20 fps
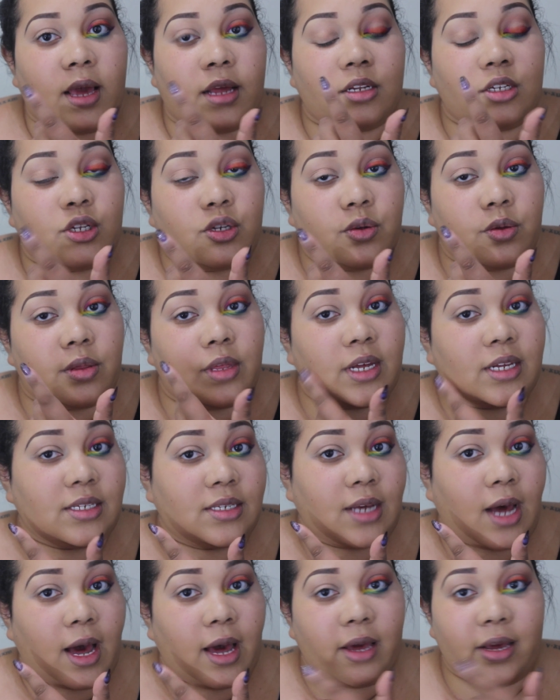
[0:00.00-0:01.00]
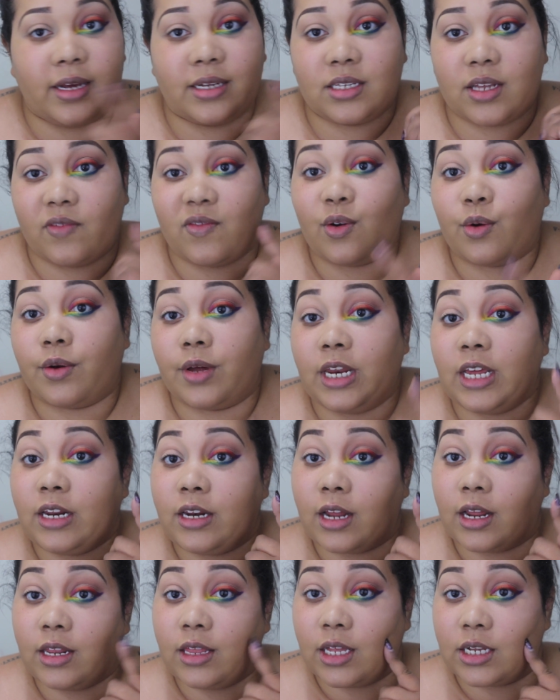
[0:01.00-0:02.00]
and do this eye because I've already
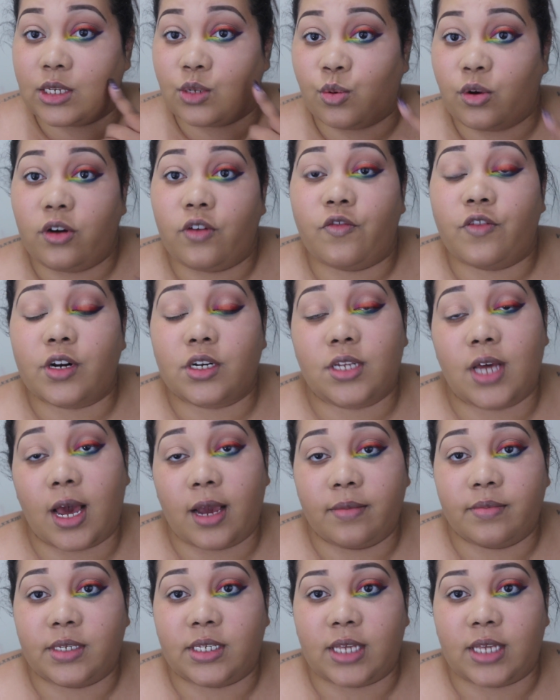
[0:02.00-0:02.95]
done this one for time's